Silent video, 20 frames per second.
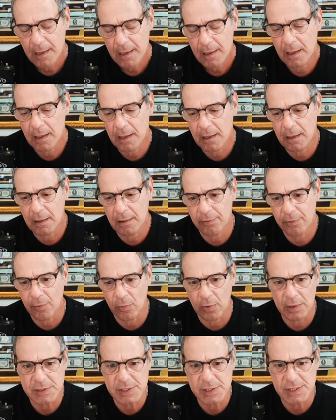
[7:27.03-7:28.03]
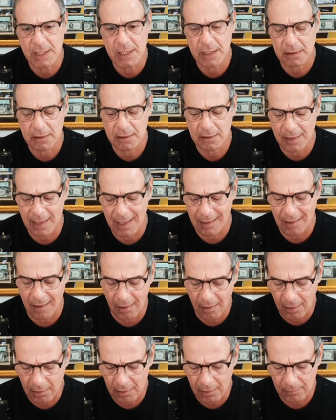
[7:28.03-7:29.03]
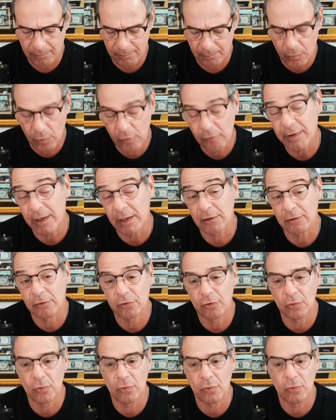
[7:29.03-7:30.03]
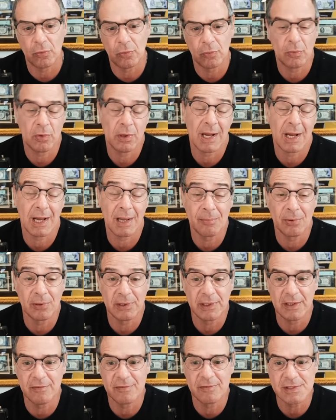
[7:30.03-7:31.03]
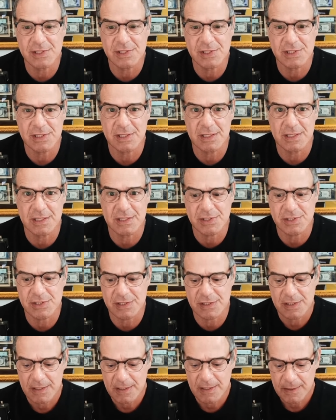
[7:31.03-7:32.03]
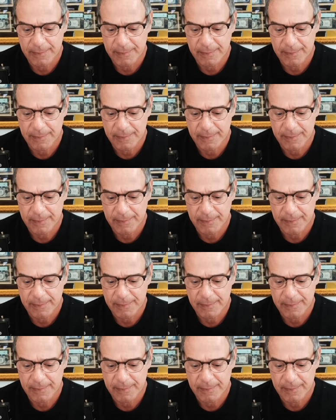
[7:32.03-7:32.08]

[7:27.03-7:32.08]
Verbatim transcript: uh, the ones that that are moving to what I believe is is